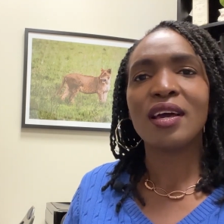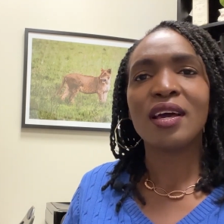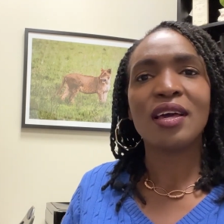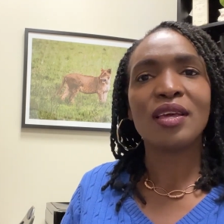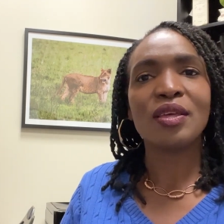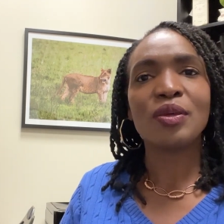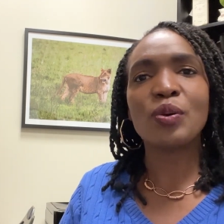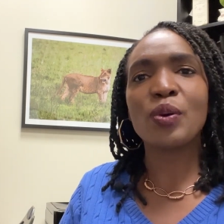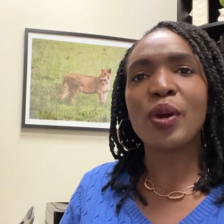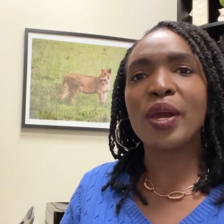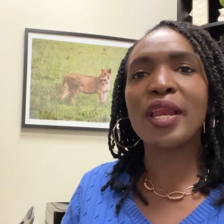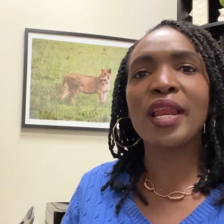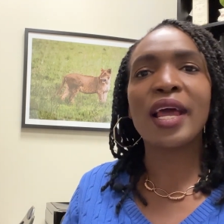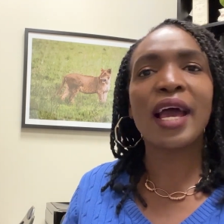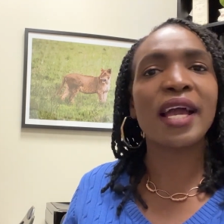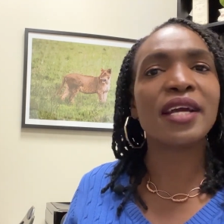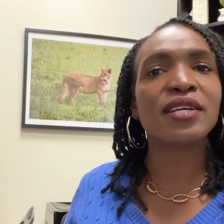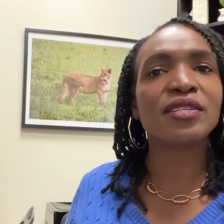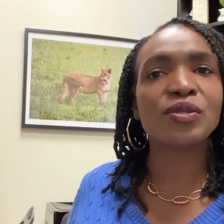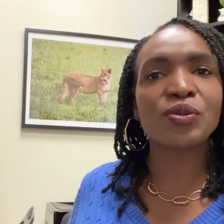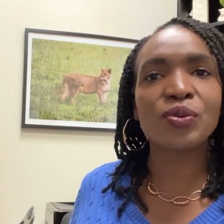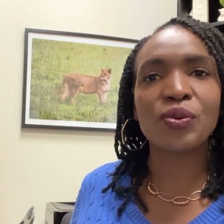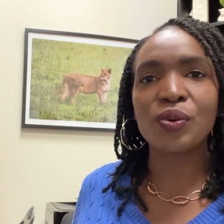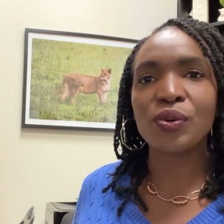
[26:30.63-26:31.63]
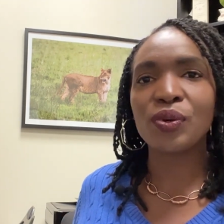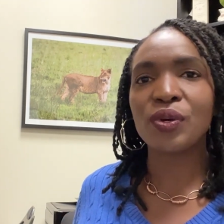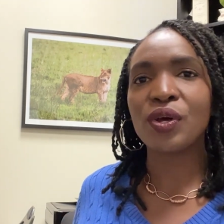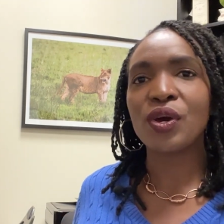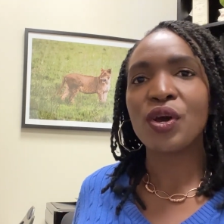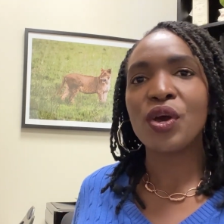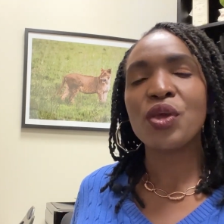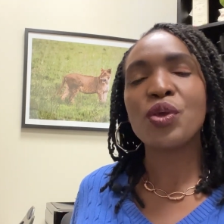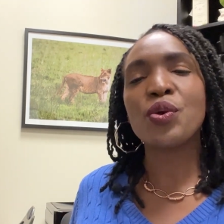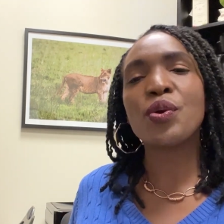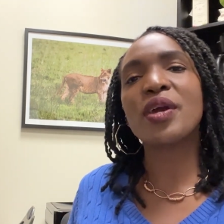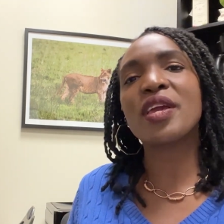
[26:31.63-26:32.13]
in high school,
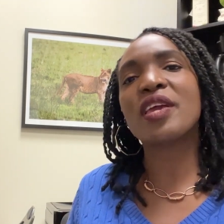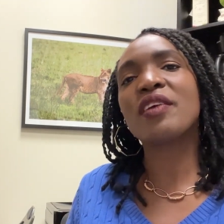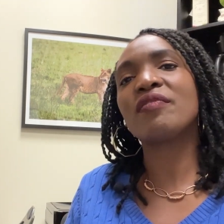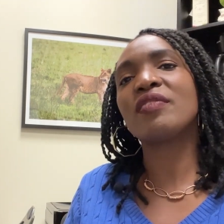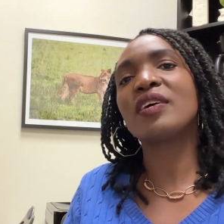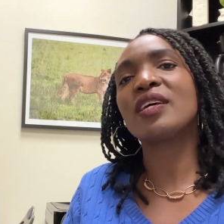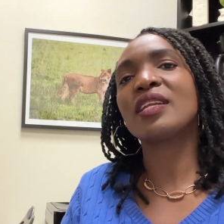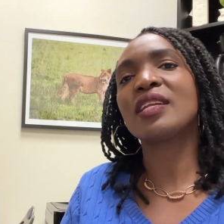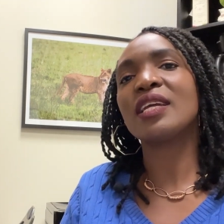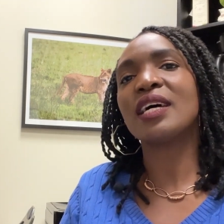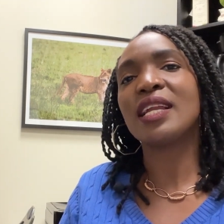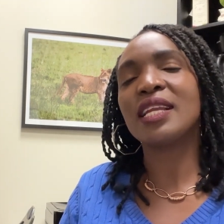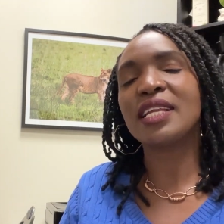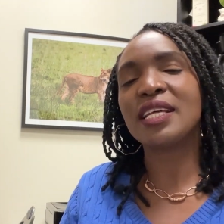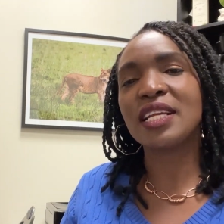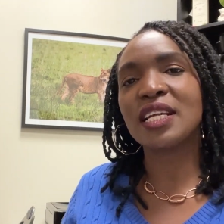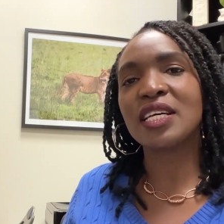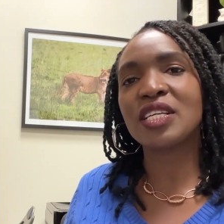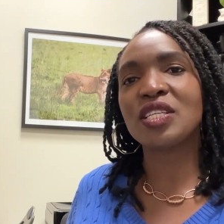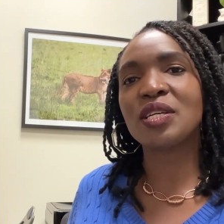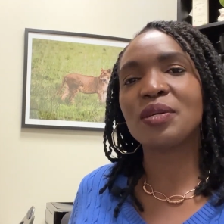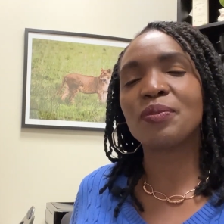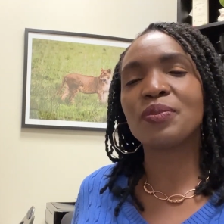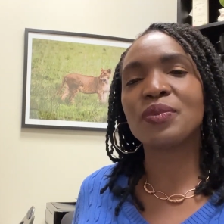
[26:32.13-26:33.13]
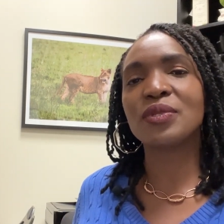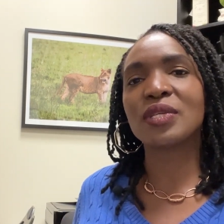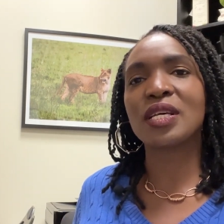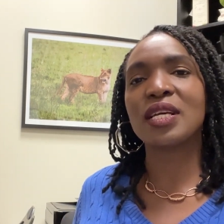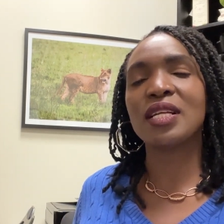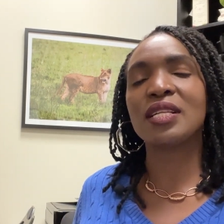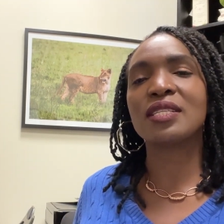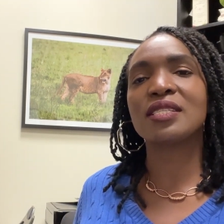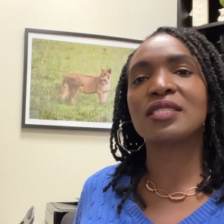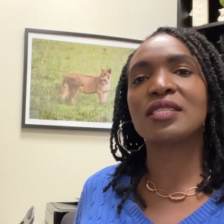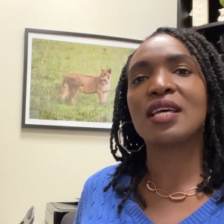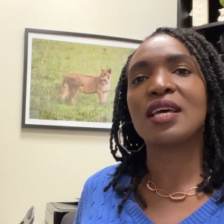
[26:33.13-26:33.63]
you're given leadership
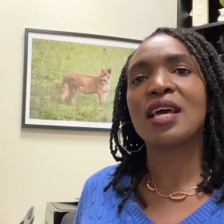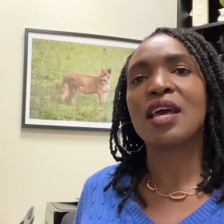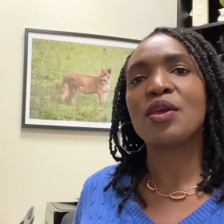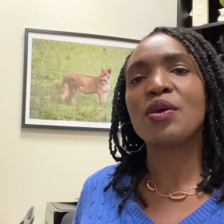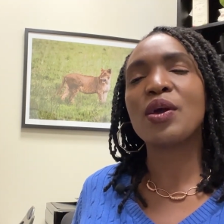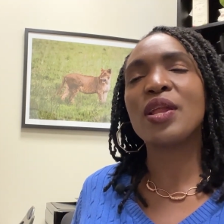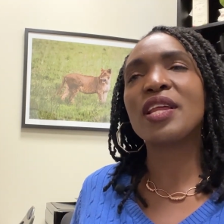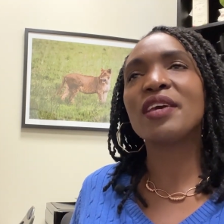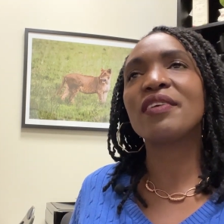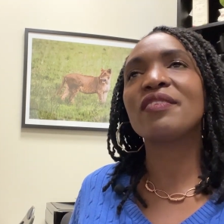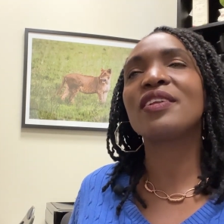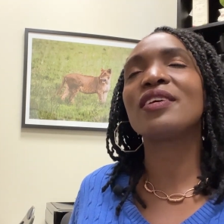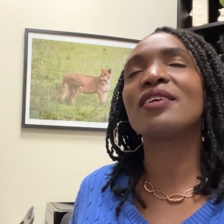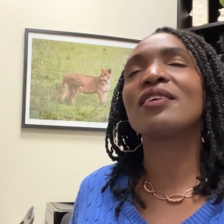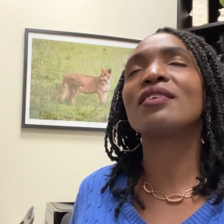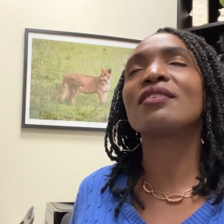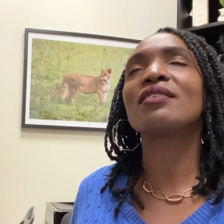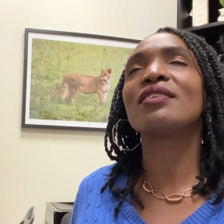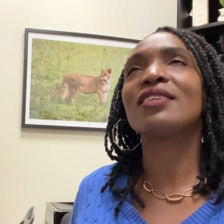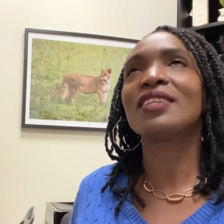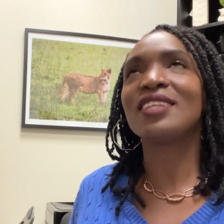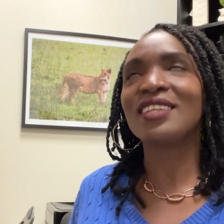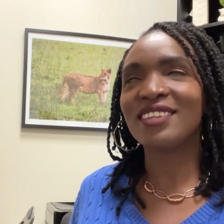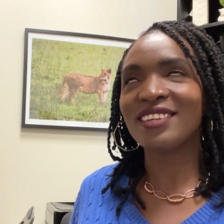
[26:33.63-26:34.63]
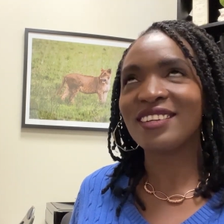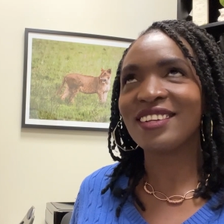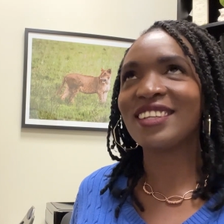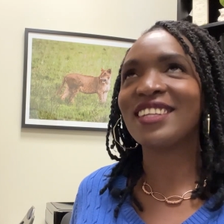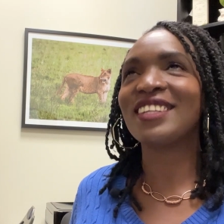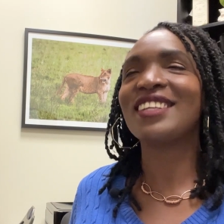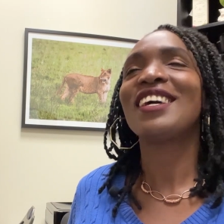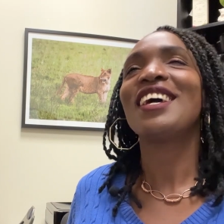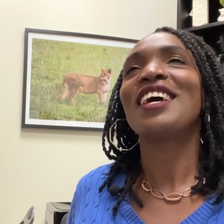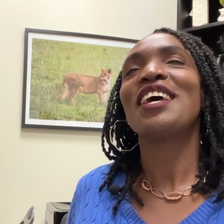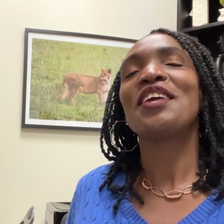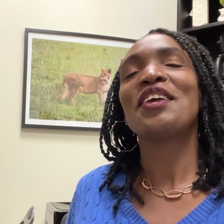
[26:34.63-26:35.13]
skills, you're
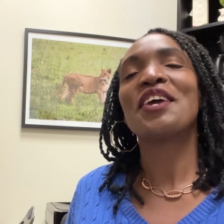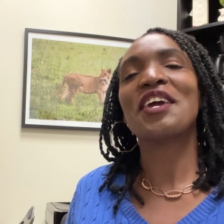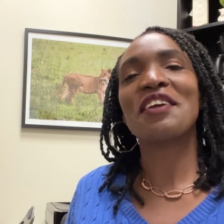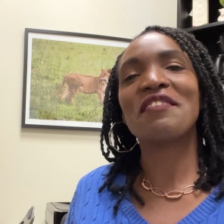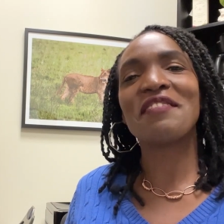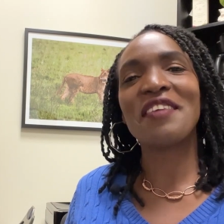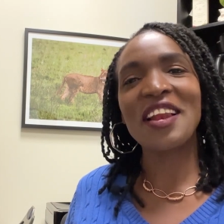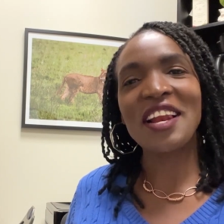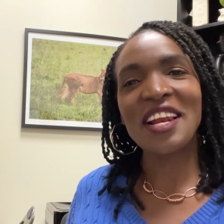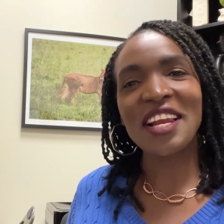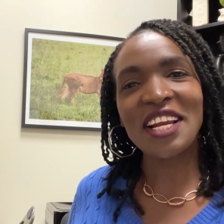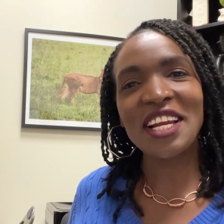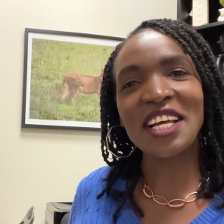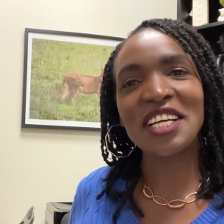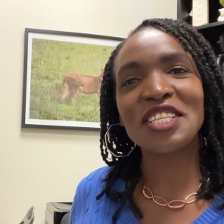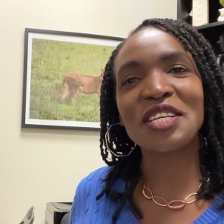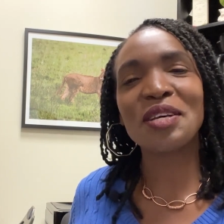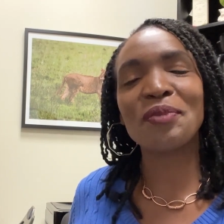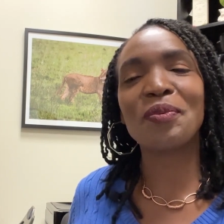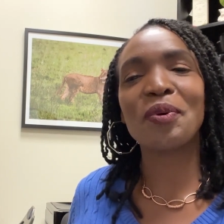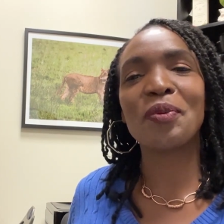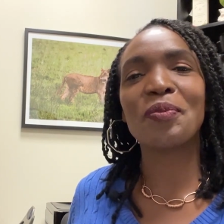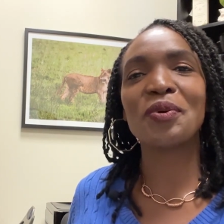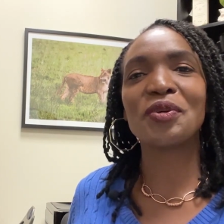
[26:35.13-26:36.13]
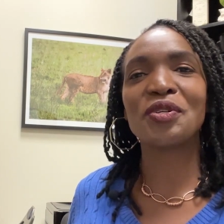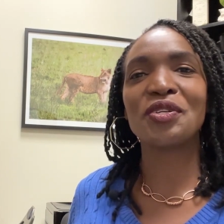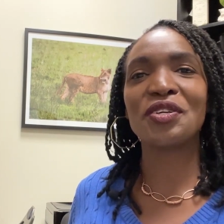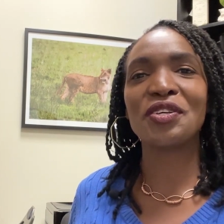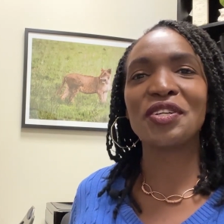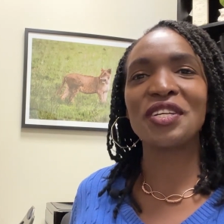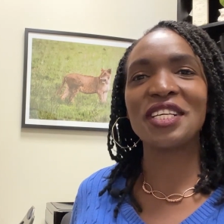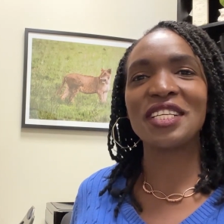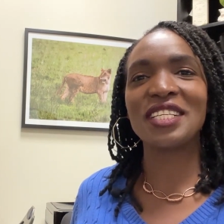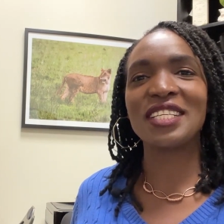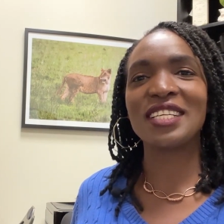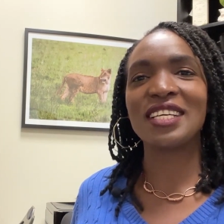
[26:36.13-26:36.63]
given leadership
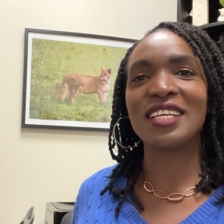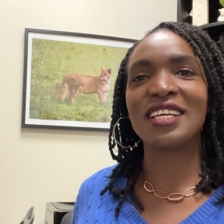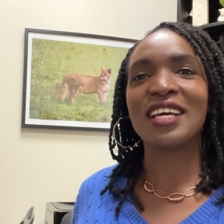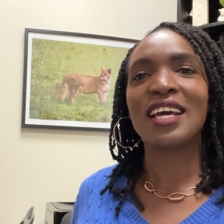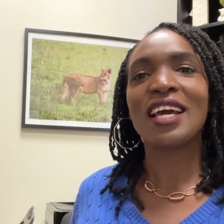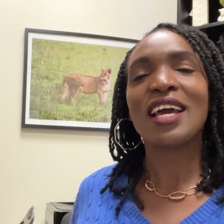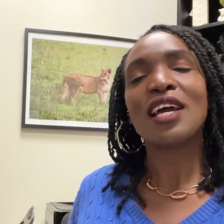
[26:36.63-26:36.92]
opportunity.